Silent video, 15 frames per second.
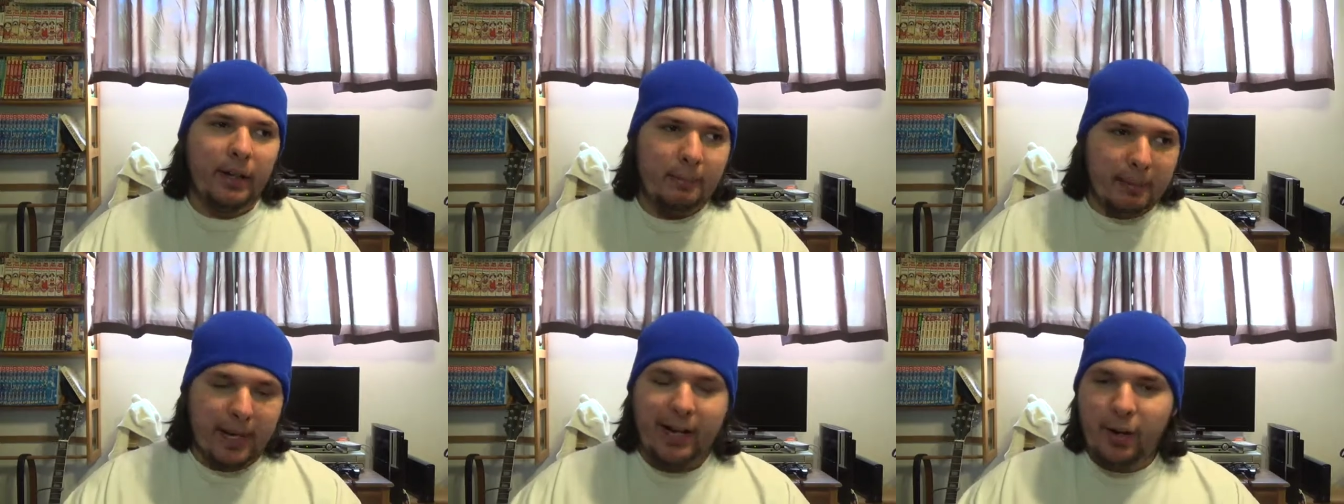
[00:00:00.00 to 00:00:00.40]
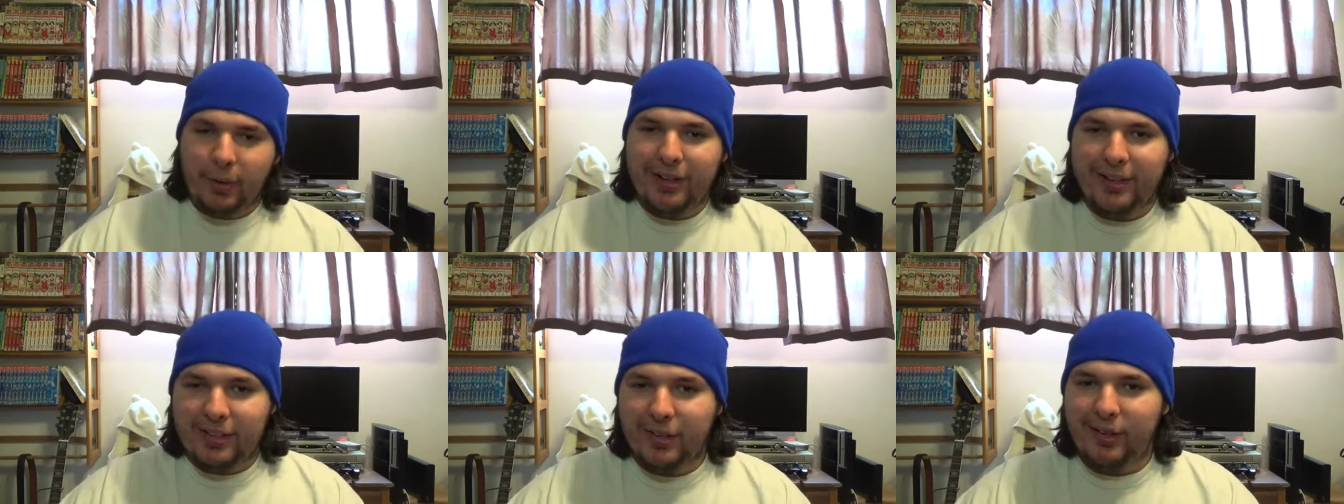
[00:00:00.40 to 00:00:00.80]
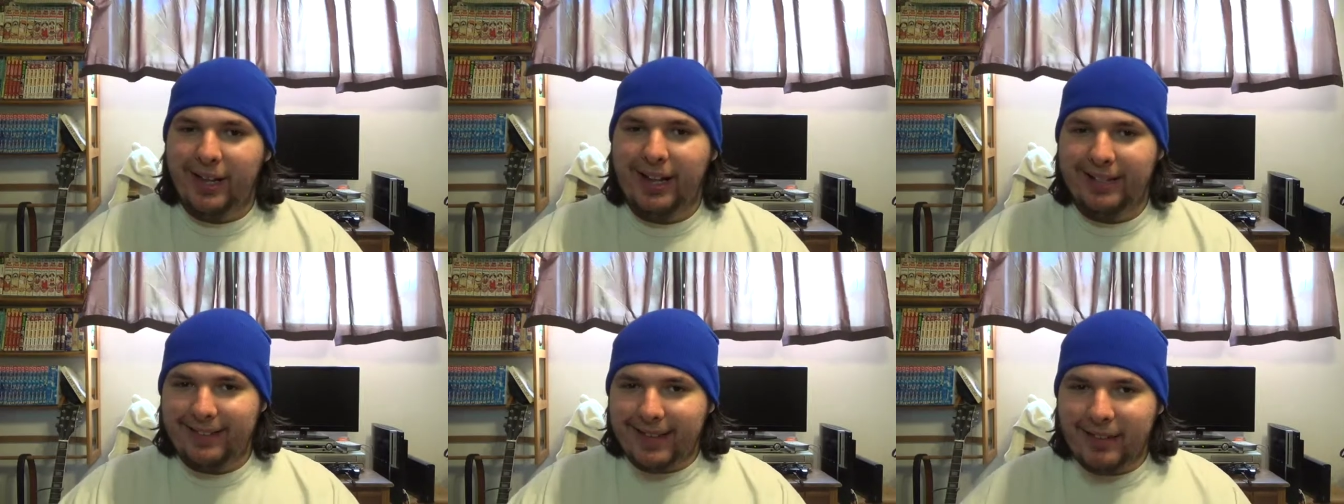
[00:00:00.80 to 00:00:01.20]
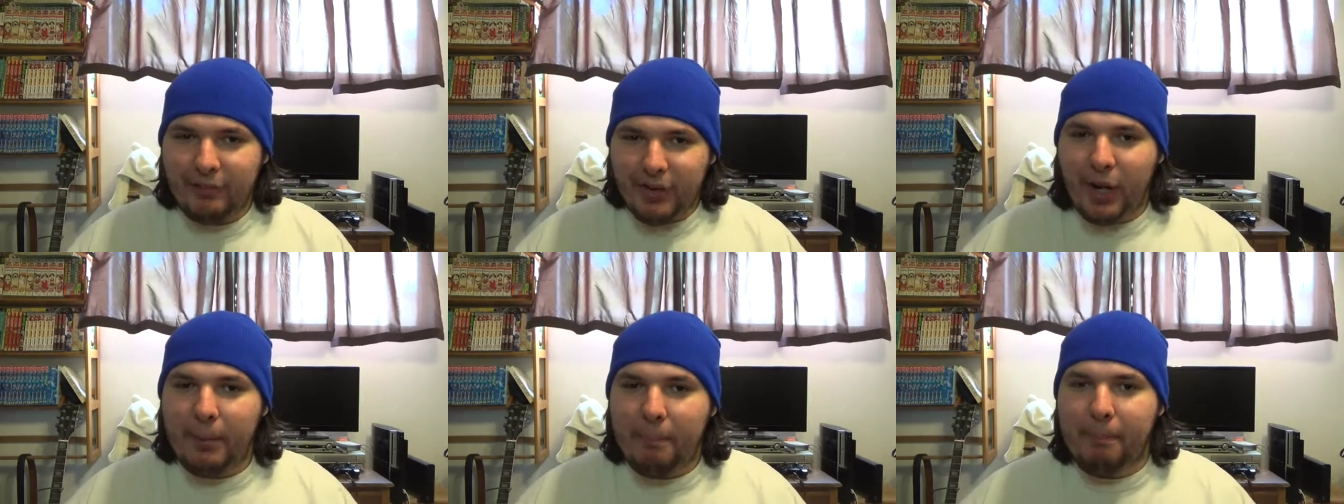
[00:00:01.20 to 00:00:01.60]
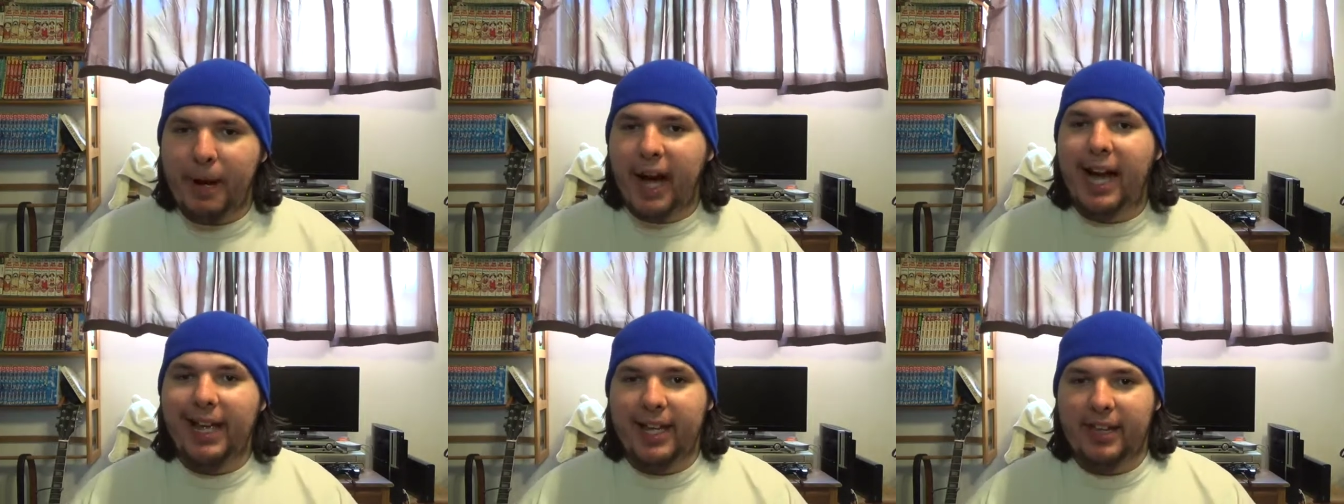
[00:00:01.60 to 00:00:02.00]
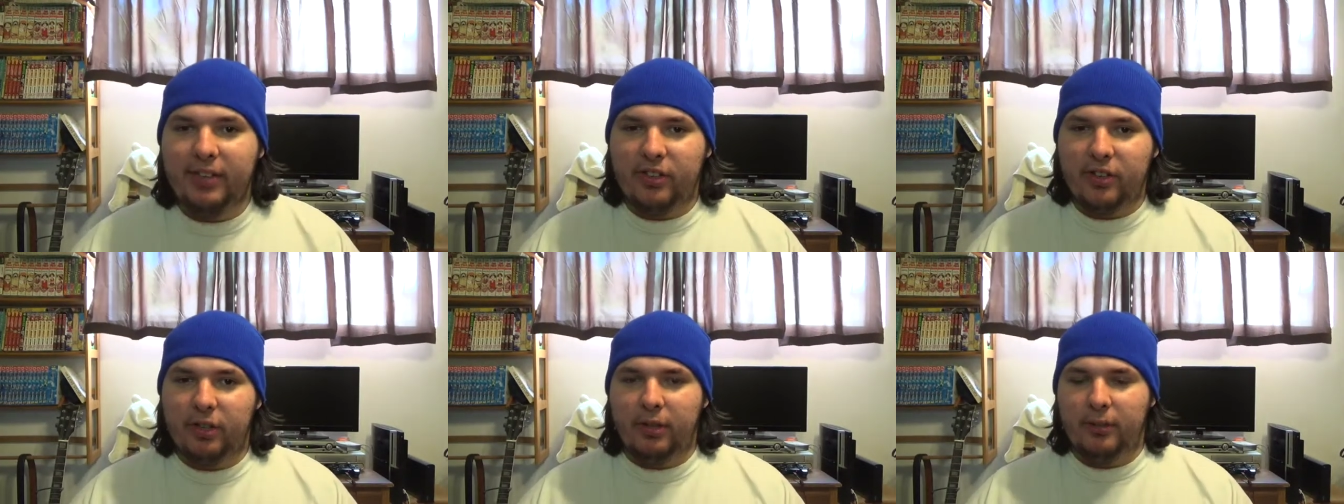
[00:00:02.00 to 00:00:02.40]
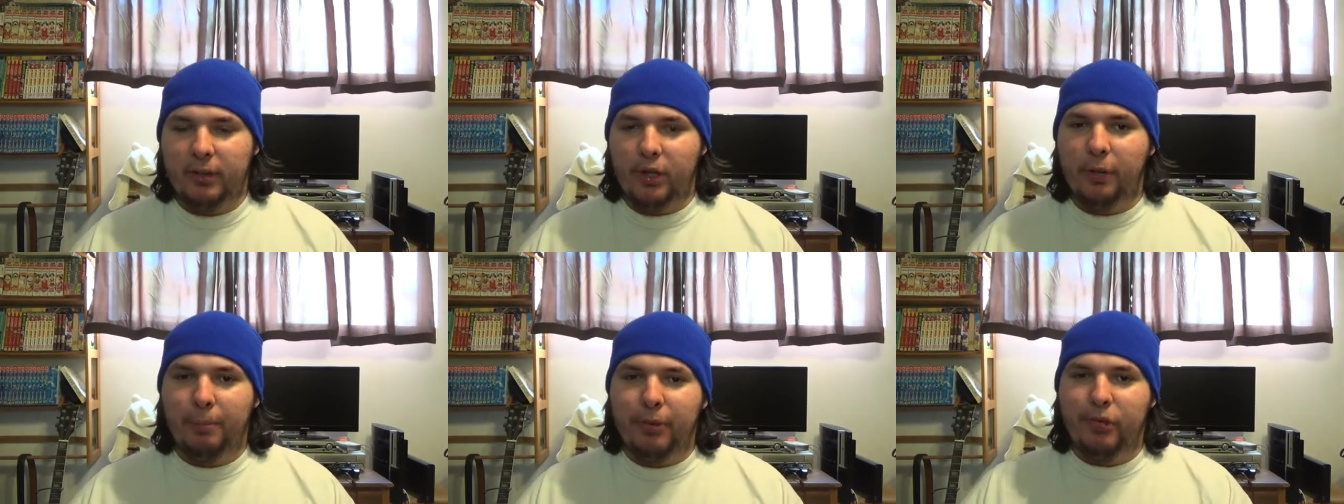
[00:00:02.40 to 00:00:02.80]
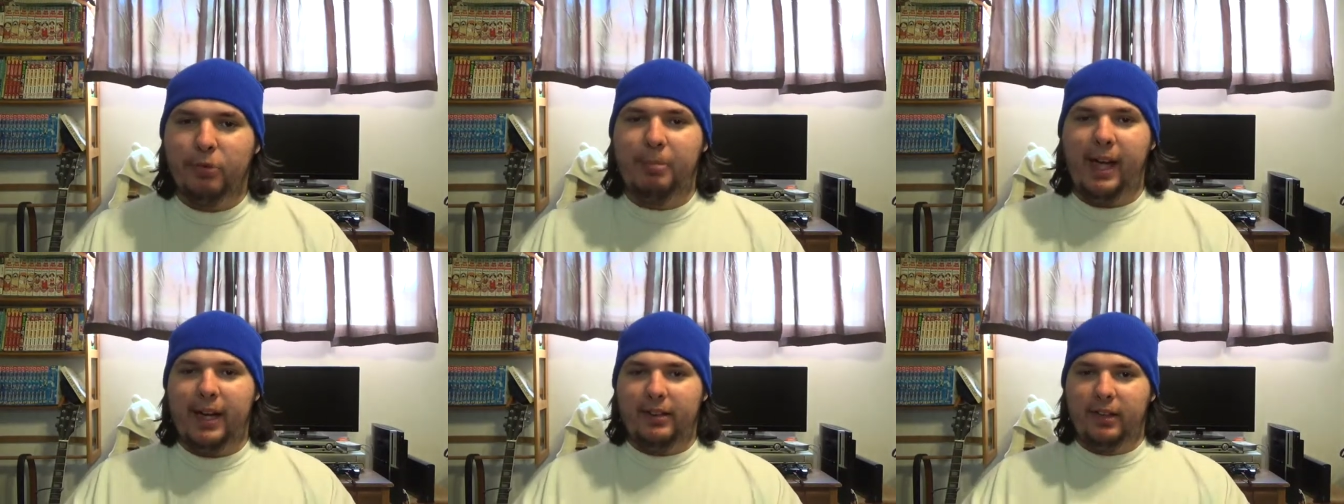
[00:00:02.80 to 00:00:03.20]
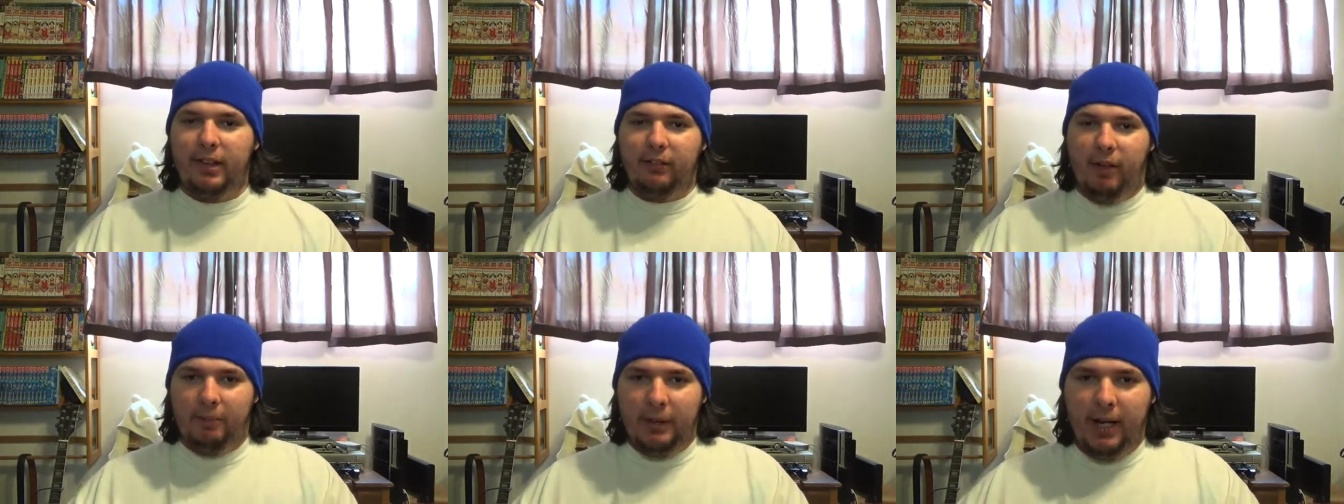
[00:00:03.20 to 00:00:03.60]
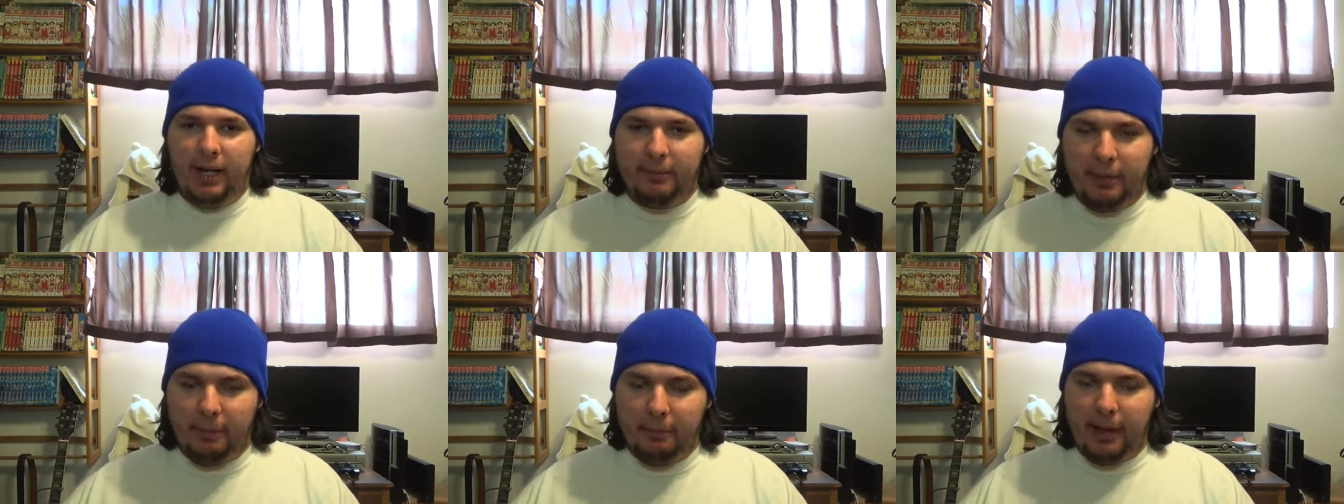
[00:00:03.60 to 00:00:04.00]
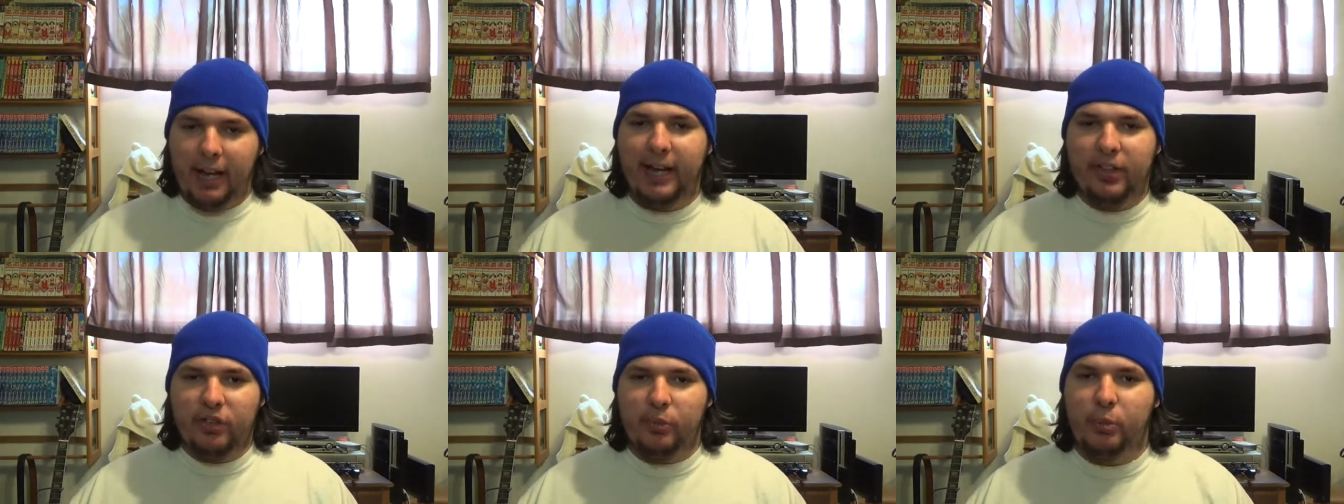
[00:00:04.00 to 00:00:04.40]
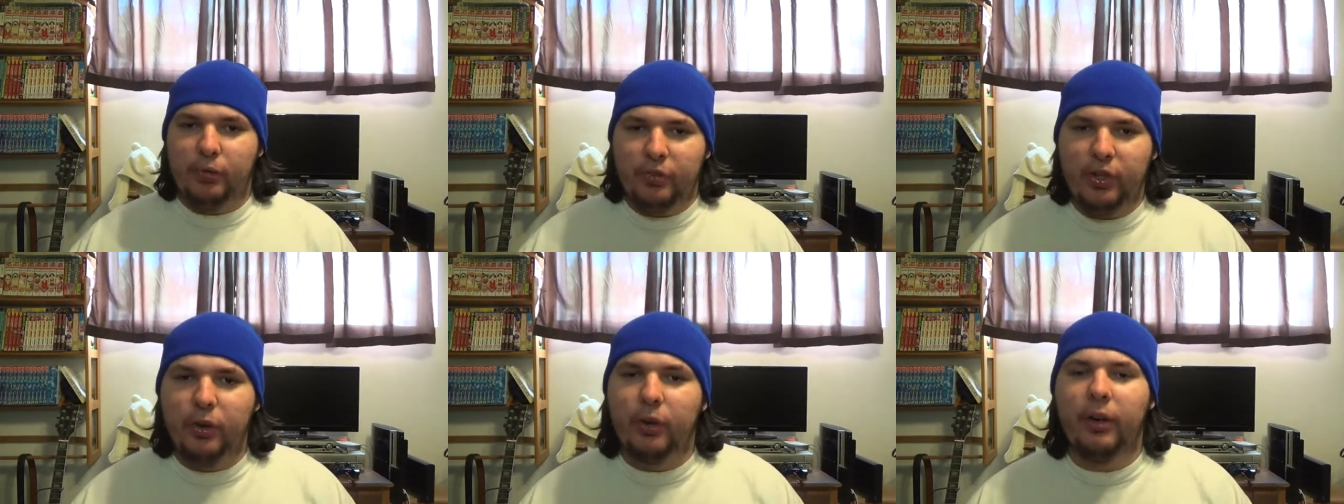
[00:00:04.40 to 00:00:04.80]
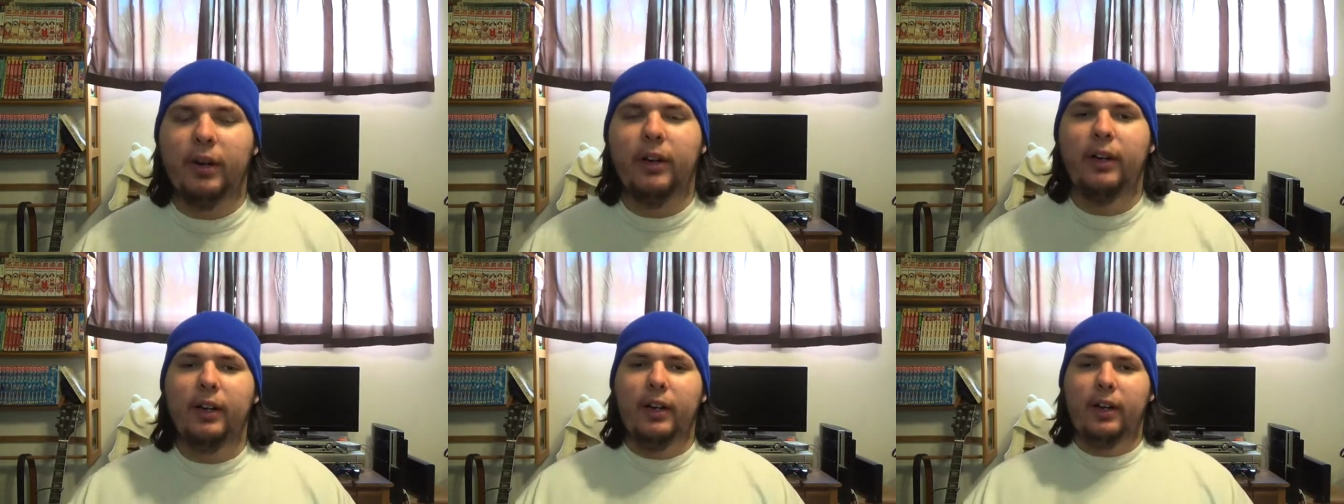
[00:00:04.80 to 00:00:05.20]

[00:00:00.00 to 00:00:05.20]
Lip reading: But I don't consider that. That's a very biased, you know, perspective. I'm not a biased reviewer.